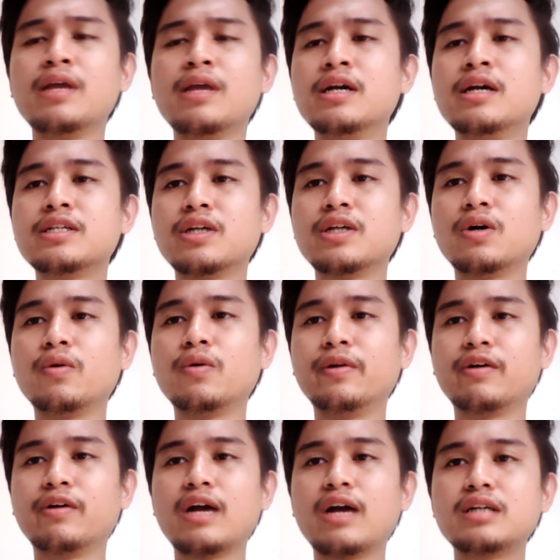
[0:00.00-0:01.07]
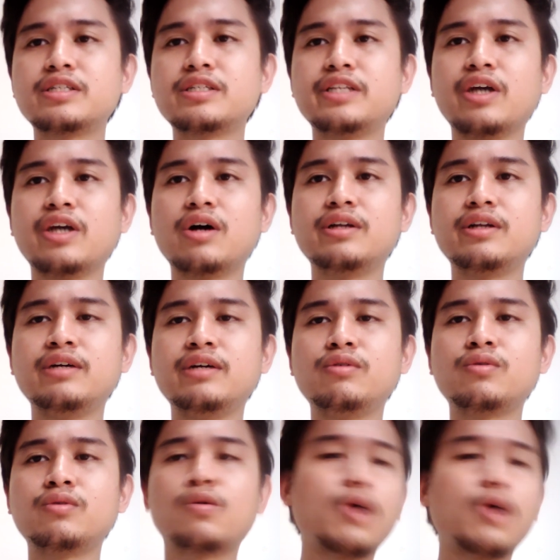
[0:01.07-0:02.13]
So with regards to the audio
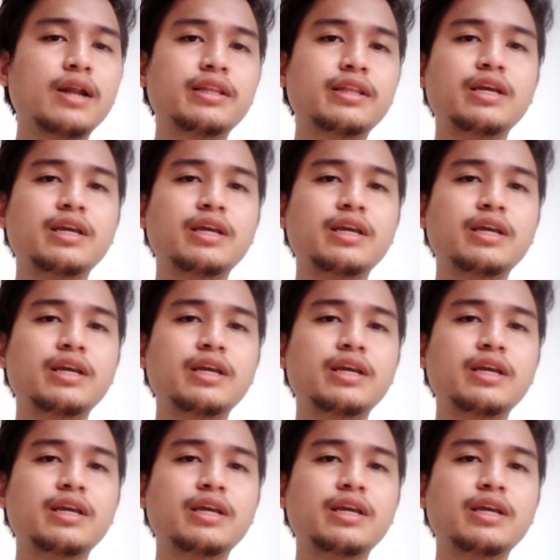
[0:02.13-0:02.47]
quality,